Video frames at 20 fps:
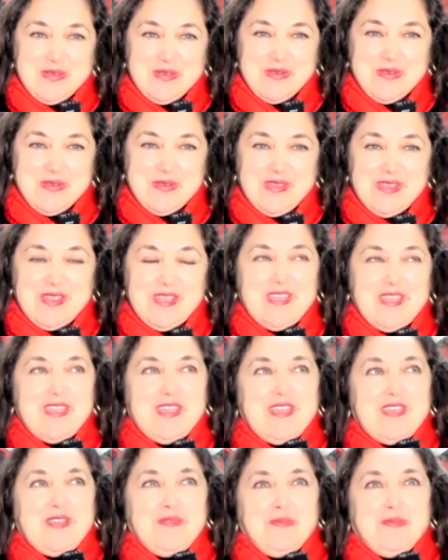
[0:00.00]
know,
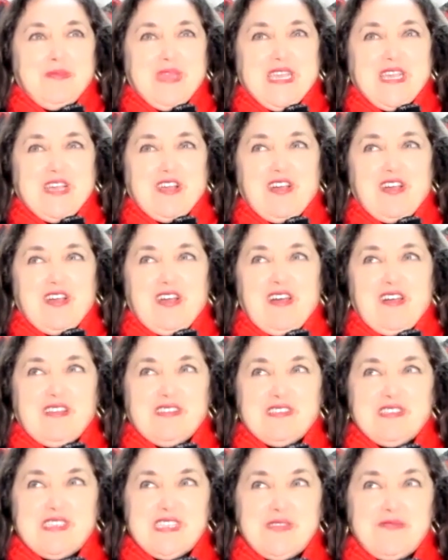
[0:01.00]

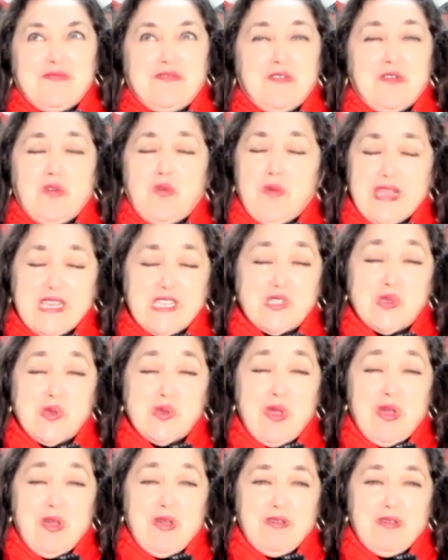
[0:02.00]
because for way too
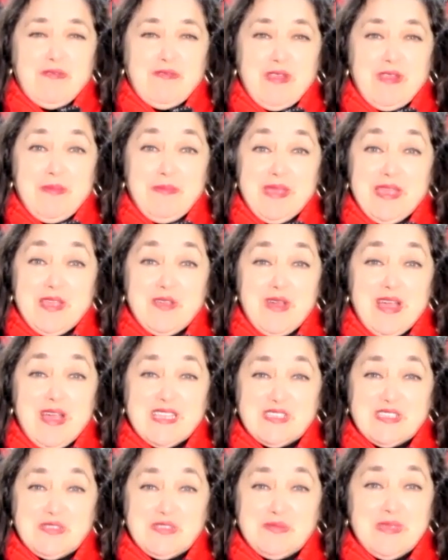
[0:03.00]
long, flamenco
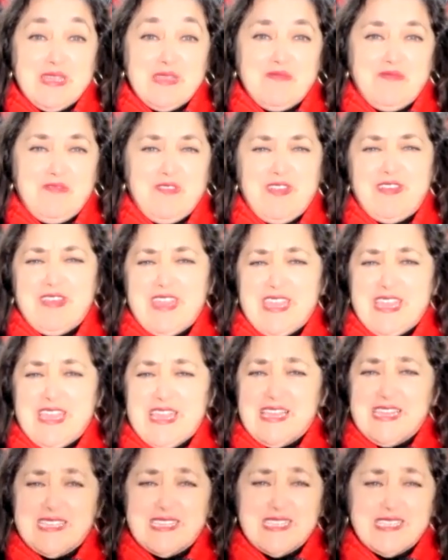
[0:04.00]
has been very
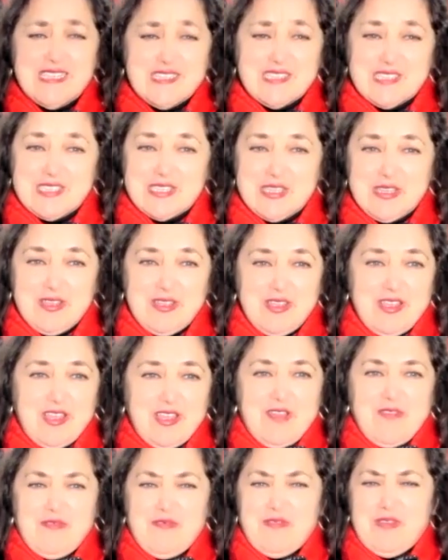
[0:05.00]
elitist,
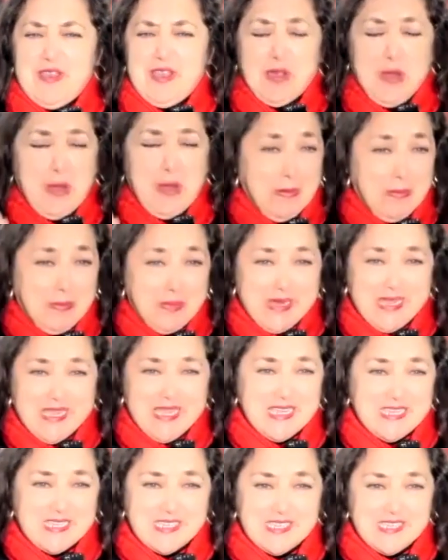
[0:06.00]
very
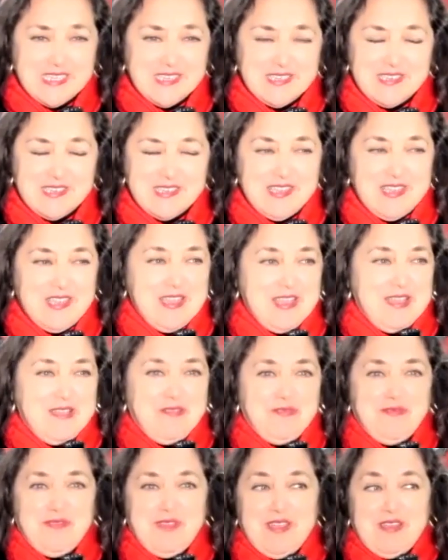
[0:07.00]
complicated,
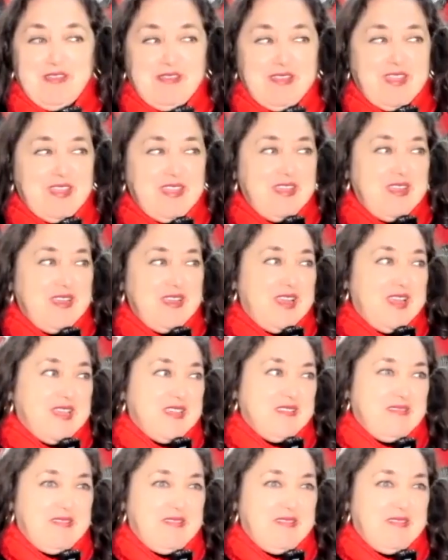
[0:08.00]
very like